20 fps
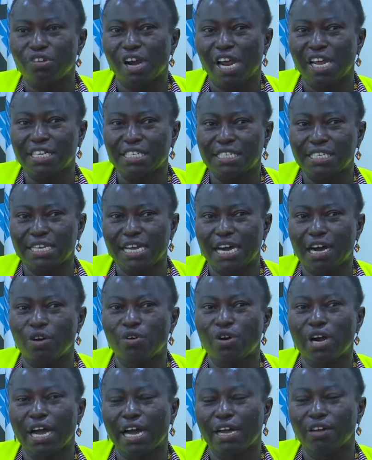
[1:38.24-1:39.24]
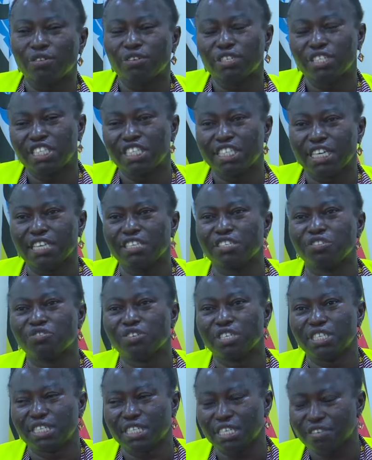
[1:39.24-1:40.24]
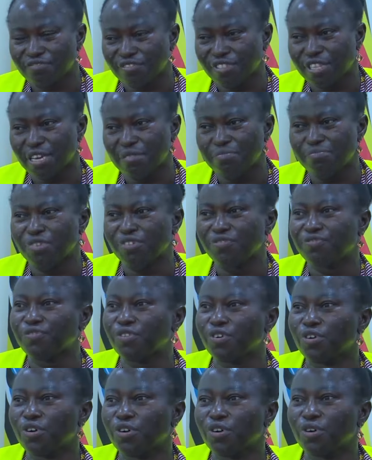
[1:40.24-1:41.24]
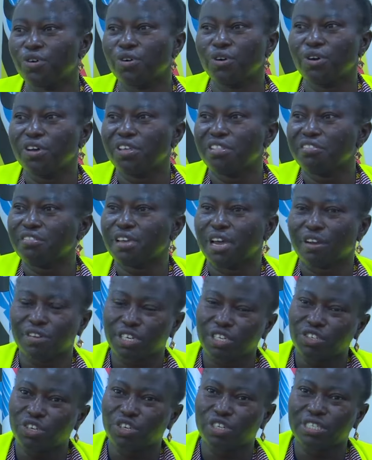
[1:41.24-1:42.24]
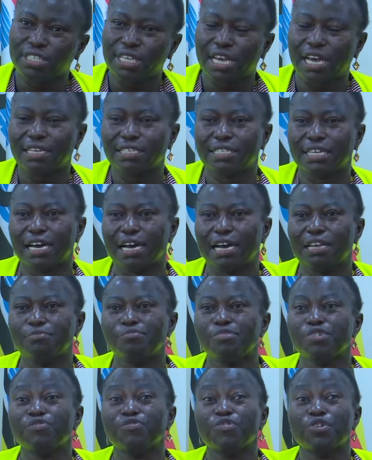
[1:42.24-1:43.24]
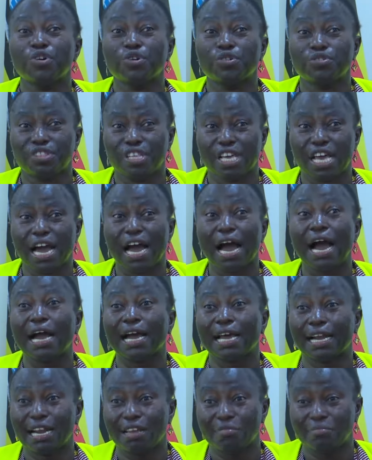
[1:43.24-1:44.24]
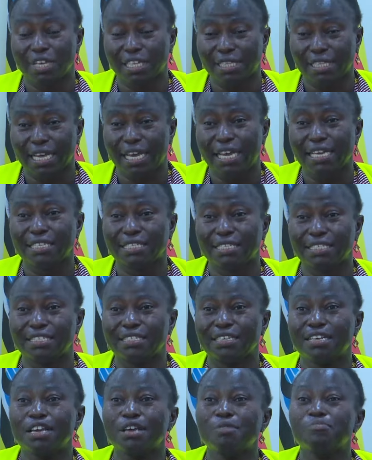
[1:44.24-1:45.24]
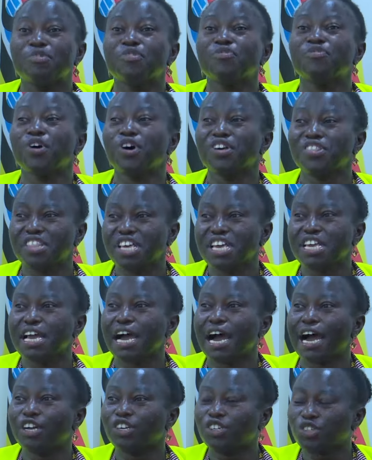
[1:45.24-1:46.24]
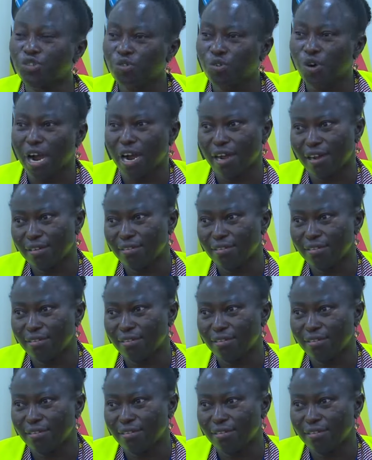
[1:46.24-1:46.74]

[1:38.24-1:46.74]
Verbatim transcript: right now cannot just receive them before the rituals are done, before they are acclimatized, before they are sure.